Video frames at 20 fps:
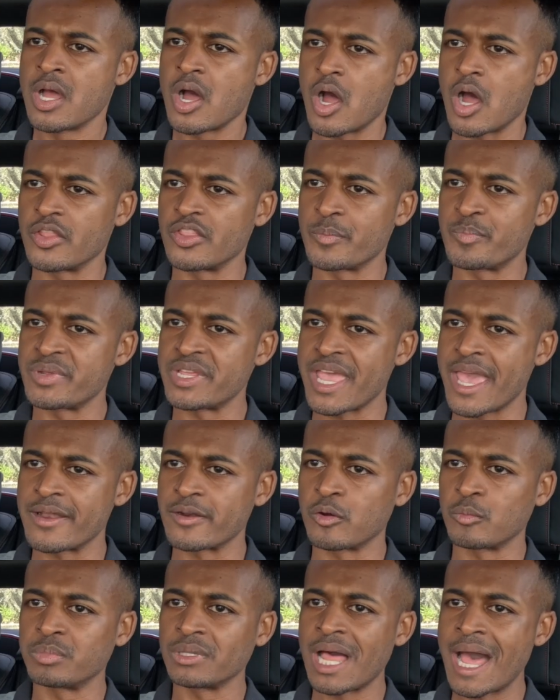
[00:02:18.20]
on the
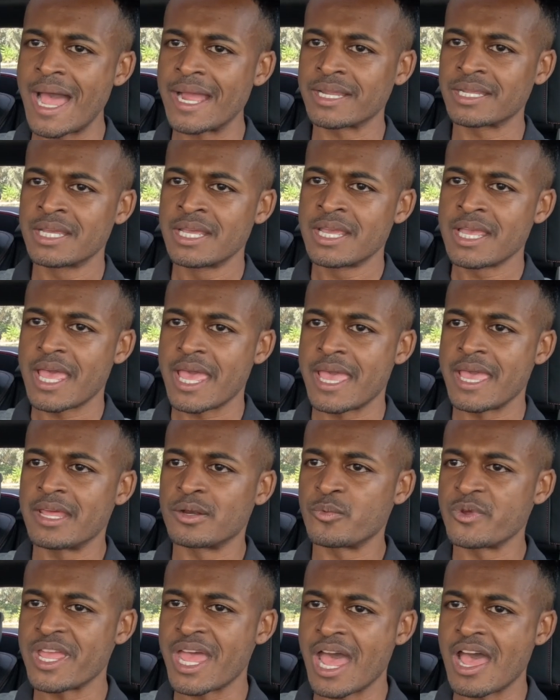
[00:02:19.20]
piano black,
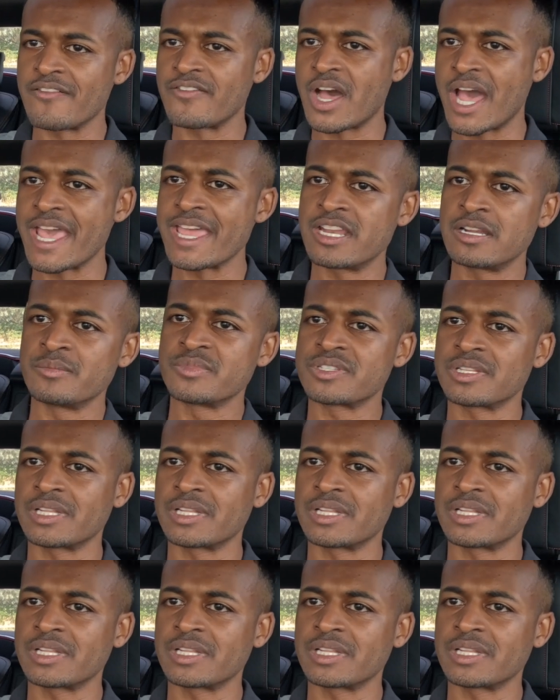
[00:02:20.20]
and we have items